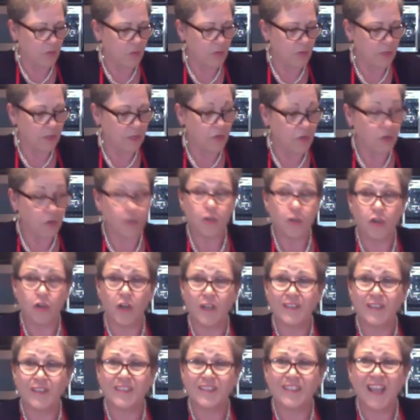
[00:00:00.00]
really good
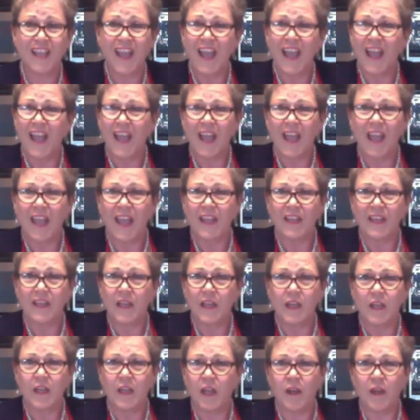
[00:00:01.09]
cooks and
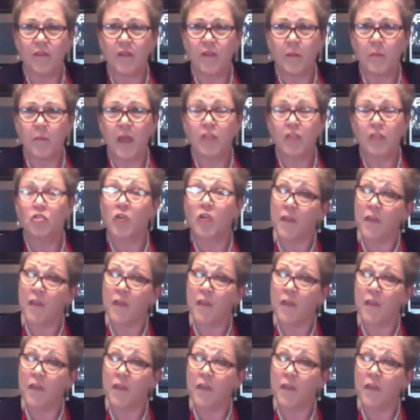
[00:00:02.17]
none of them measured.